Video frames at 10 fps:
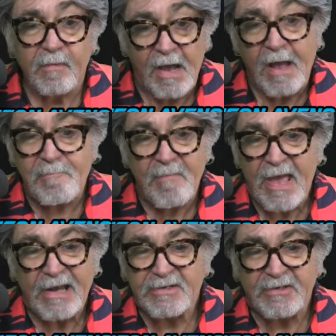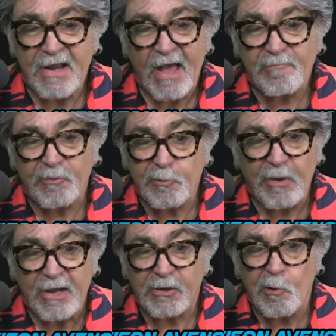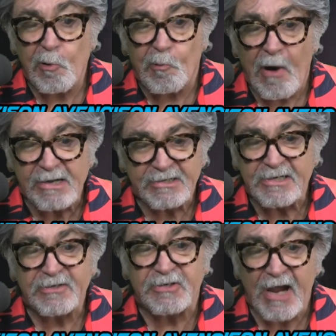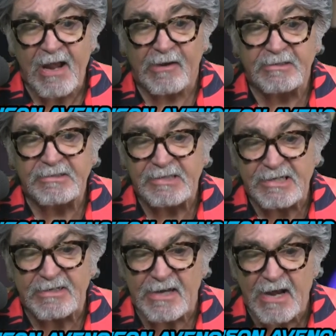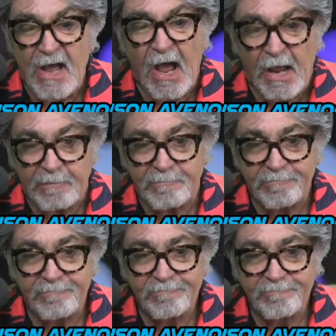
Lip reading: I'm Mattison Avenue, and you're watching Channel 69.